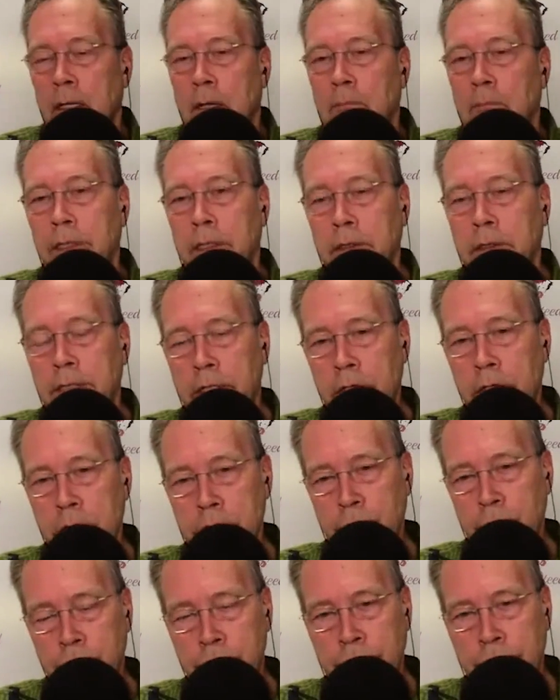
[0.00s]
Building
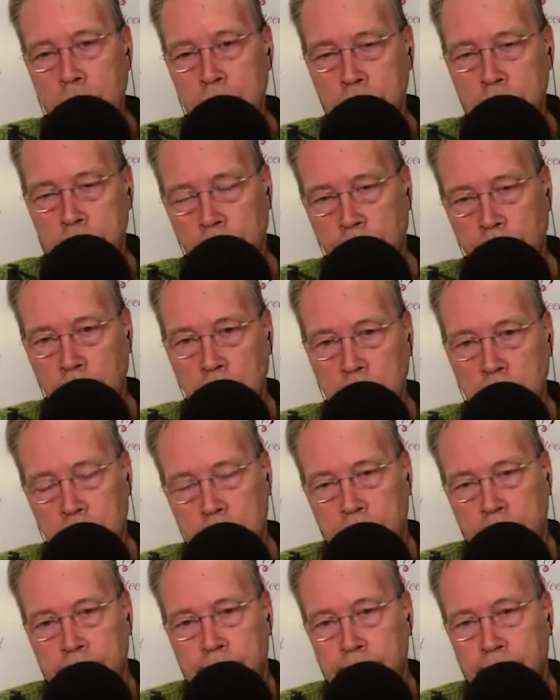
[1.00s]
codes were so different
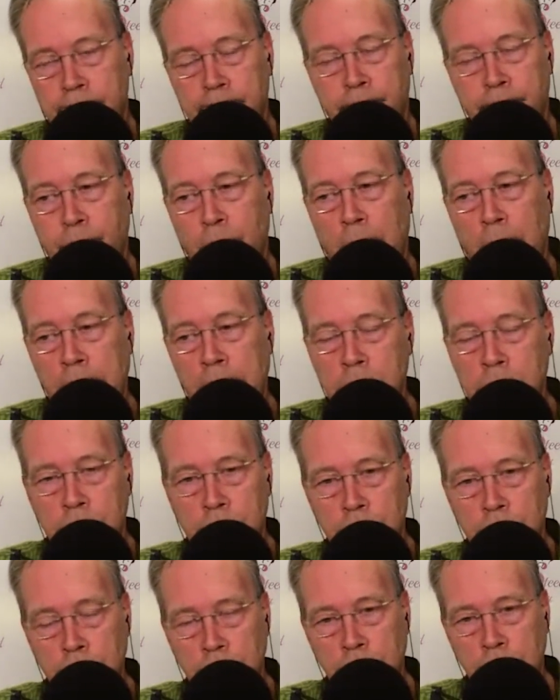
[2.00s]
prior
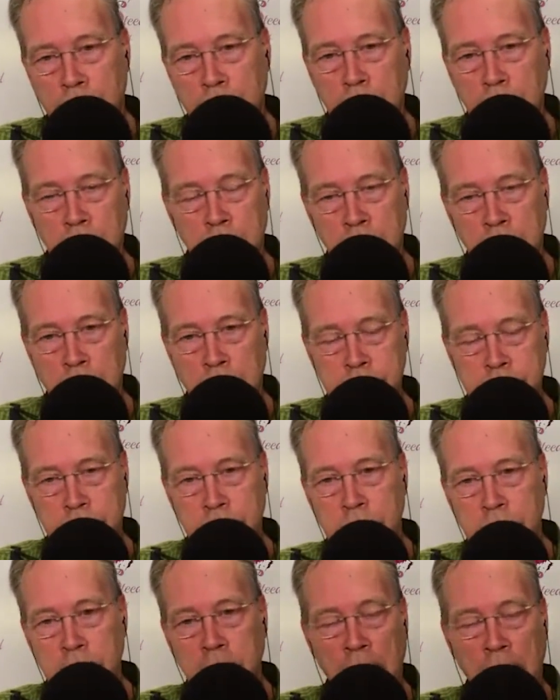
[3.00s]
to the
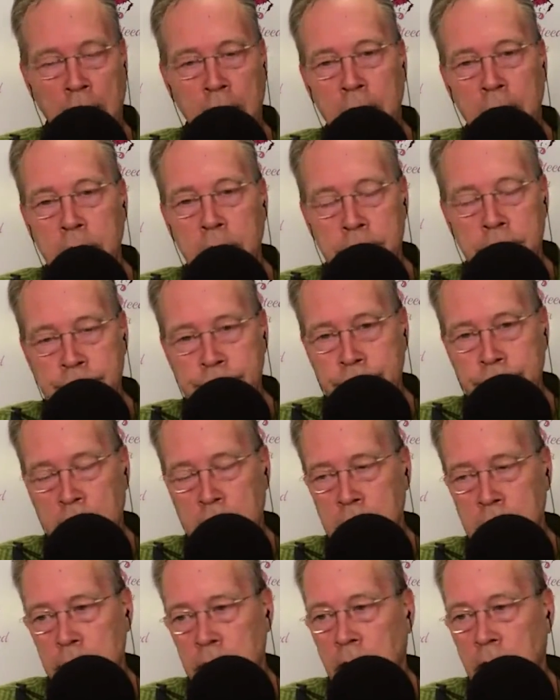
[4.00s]
nineteen eighties,
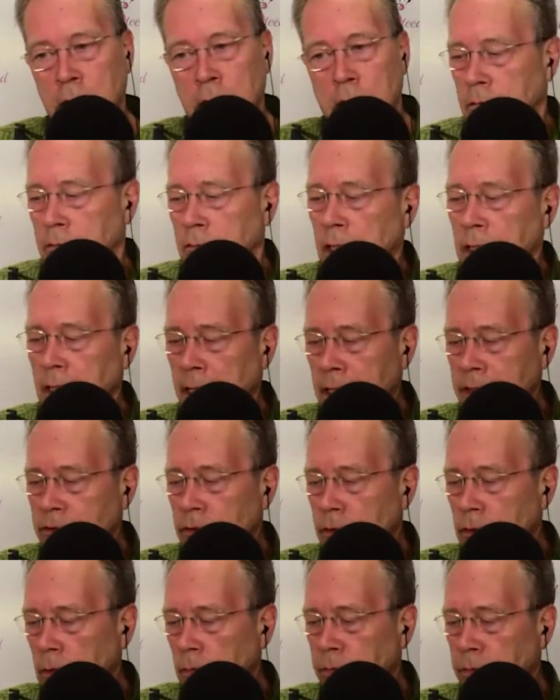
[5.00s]
and
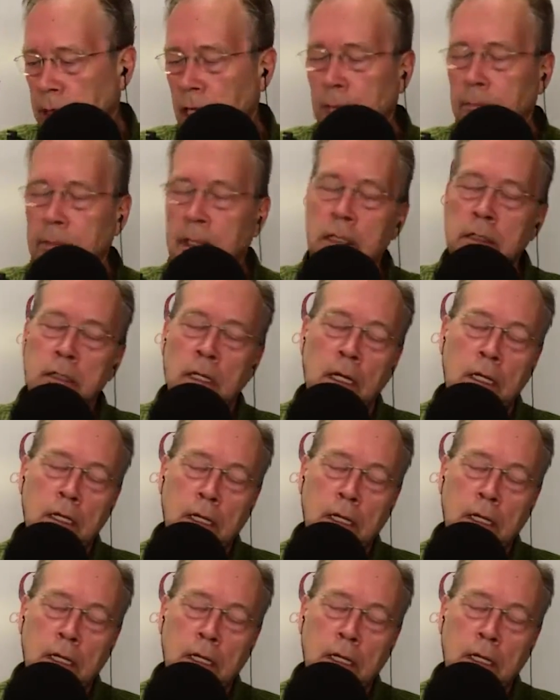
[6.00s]
electrical, plumbing